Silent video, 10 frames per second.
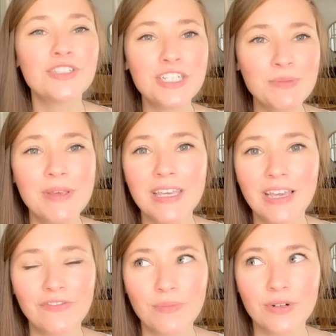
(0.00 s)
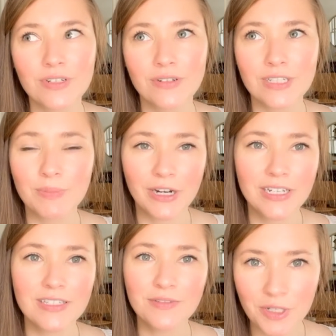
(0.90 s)
Just speaking from personal
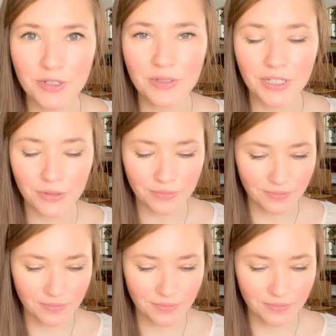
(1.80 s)
experience, you do you.